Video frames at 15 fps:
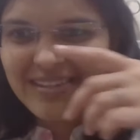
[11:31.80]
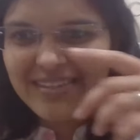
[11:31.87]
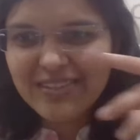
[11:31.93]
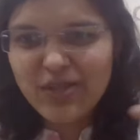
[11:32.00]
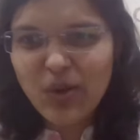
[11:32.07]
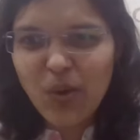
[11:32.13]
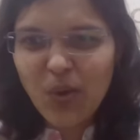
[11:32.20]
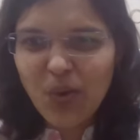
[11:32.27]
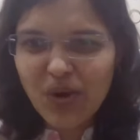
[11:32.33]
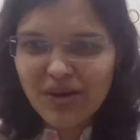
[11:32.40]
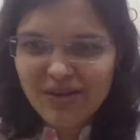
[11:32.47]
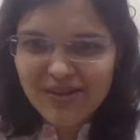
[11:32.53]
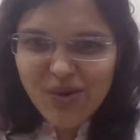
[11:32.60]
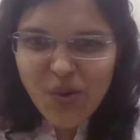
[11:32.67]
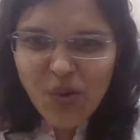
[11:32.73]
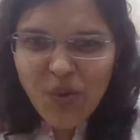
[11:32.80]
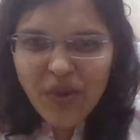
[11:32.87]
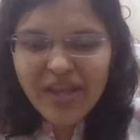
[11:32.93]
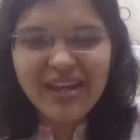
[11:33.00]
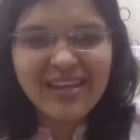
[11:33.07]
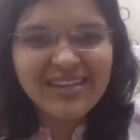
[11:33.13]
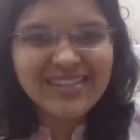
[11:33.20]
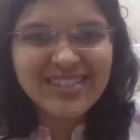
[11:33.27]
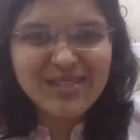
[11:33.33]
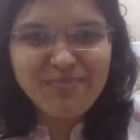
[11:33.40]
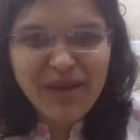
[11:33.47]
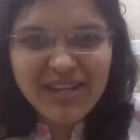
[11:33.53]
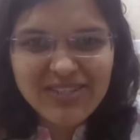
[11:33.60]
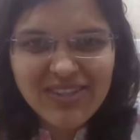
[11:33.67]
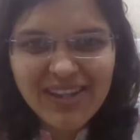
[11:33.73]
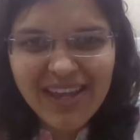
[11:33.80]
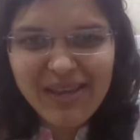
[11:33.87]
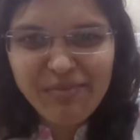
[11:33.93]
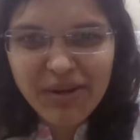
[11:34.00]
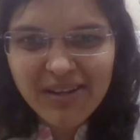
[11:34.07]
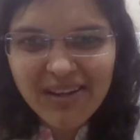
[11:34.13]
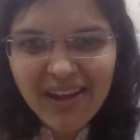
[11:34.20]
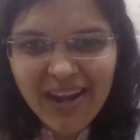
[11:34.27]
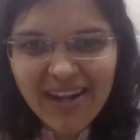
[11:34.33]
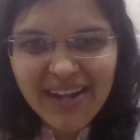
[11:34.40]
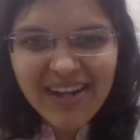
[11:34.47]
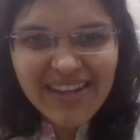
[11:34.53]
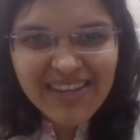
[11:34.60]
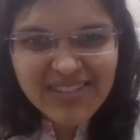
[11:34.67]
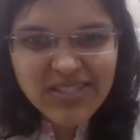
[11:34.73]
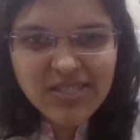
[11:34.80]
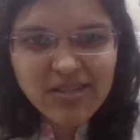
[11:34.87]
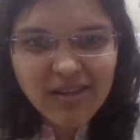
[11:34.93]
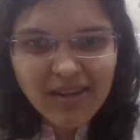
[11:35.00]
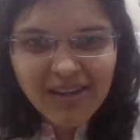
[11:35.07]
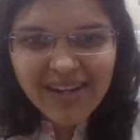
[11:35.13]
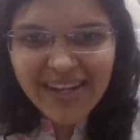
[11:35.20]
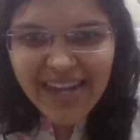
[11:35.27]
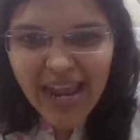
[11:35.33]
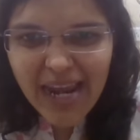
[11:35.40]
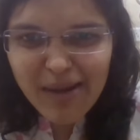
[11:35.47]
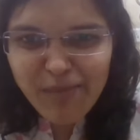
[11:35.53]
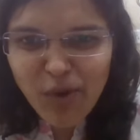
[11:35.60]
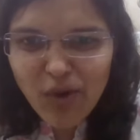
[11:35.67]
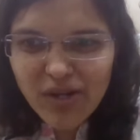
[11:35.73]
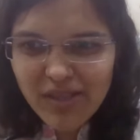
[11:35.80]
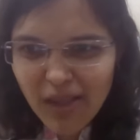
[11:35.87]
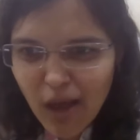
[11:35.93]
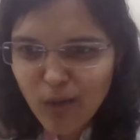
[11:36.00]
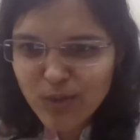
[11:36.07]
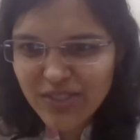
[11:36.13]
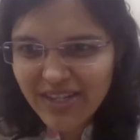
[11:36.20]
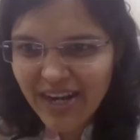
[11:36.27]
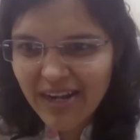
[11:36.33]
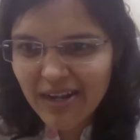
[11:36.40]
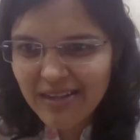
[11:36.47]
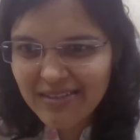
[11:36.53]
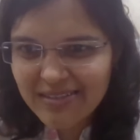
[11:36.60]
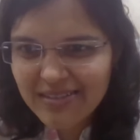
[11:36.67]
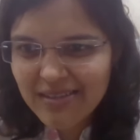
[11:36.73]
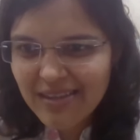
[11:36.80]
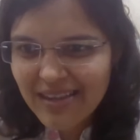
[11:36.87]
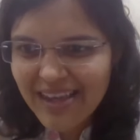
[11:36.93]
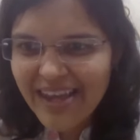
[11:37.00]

Chalo, quickly smash the like button. At least take it beyond 1,000 at least.